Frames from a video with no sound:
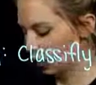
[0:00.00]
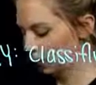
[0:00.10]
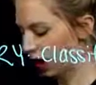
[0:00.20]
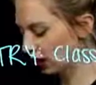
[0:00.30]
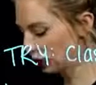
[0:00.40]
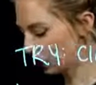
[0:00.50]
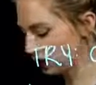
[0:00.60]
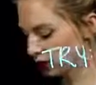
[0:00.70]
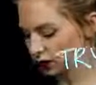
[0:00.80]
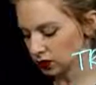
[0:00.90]

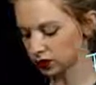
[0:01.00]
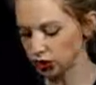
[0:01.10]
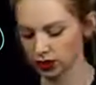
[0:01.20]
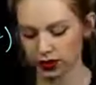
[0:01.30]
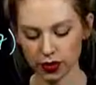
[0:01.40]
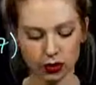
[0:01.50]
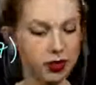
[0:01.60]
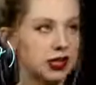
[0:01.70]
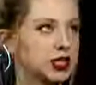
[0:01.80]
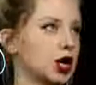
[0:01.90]
Polynomials with just
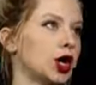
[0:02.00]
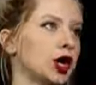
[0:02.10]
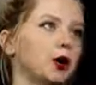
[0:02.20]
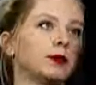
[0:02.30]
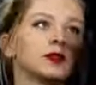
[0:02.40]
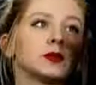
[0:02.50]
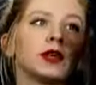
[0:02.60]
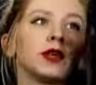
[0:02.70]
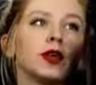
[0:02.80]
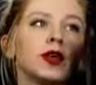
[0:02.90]
three terms, what do
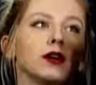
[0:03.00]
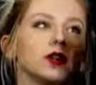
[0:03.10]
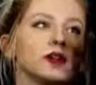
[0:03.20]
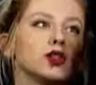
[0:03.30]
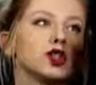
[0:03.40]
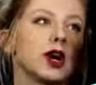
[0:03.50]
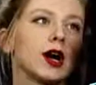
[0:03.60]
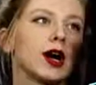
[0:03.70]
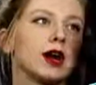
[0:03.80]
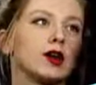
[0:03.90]
you think?
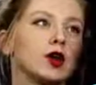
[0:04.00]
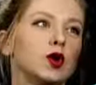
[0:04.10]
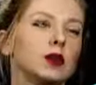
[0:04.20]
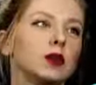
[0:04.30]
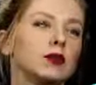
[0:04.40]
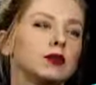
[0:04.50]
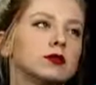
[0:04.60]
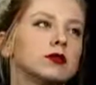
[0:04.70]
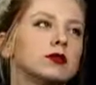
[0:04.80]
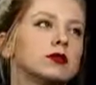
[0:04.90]

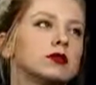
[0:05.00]
Trinomials.